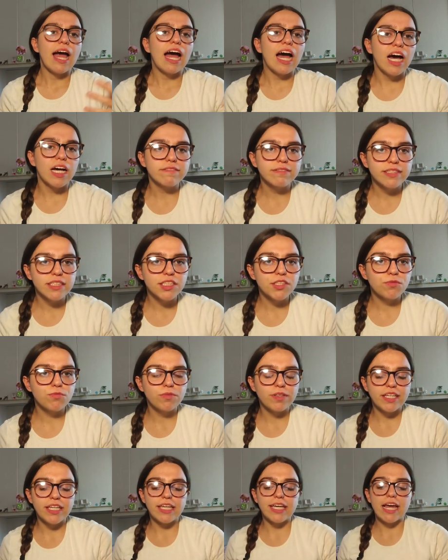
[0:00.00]
After
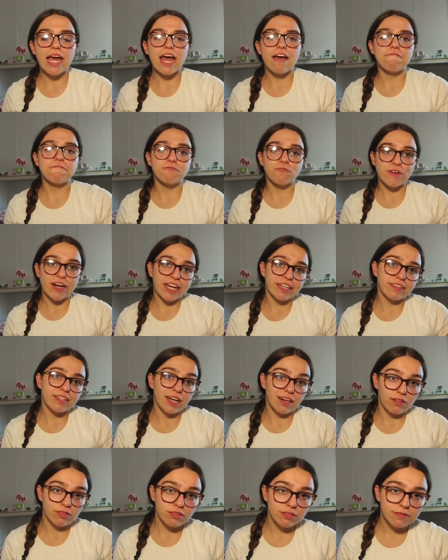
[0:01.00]
we have read a
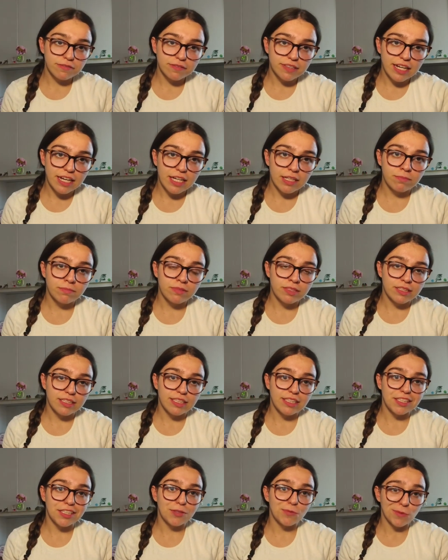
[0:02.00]
lot of time
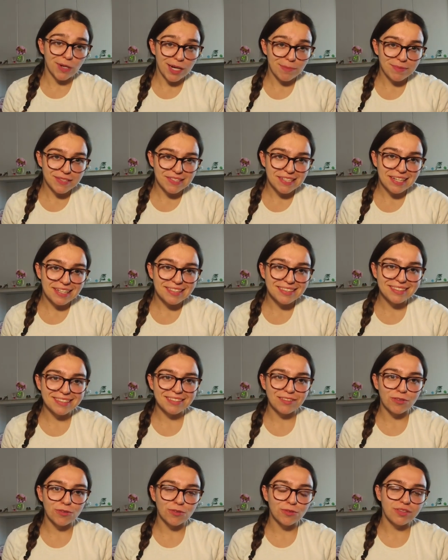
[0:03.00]
the website,
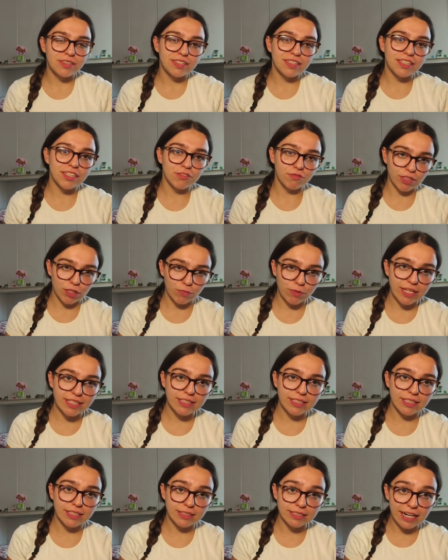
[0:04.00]
all the
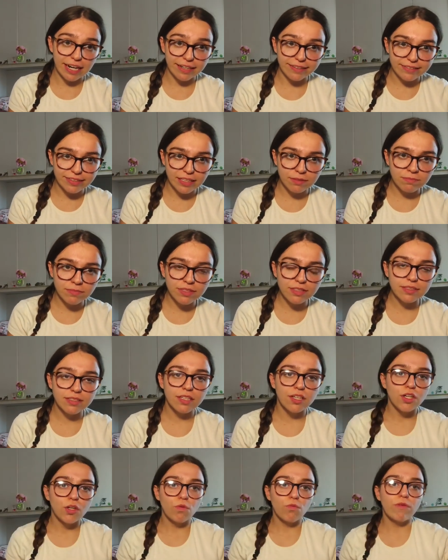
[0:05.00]
requested items,
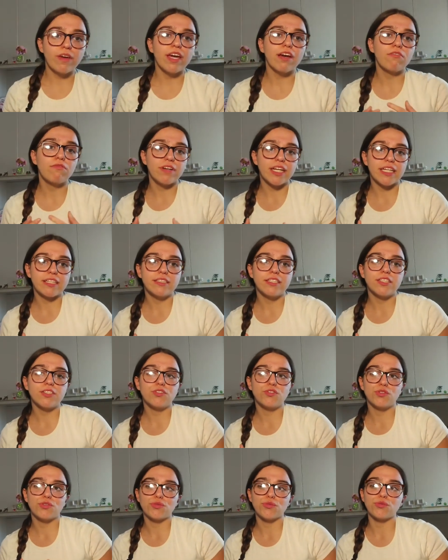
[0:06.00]
we are ready
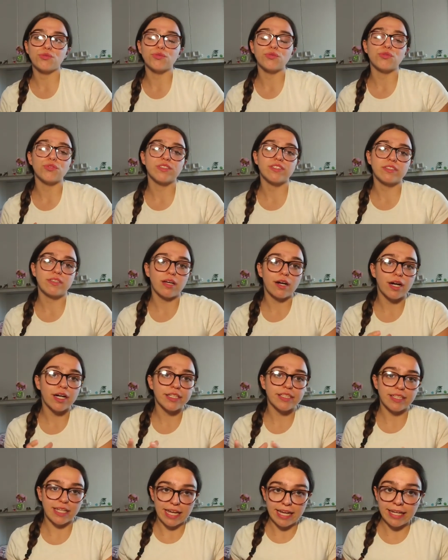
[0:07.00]
to start
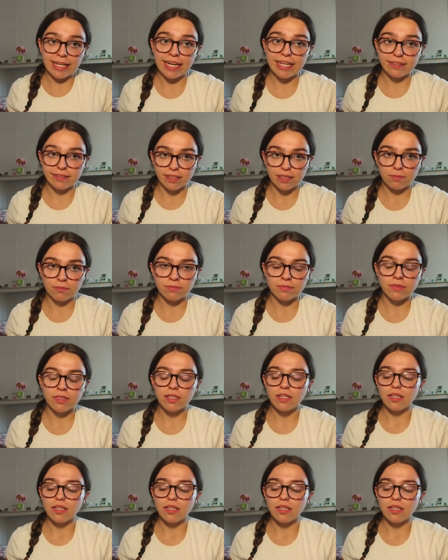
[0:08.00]
and get them.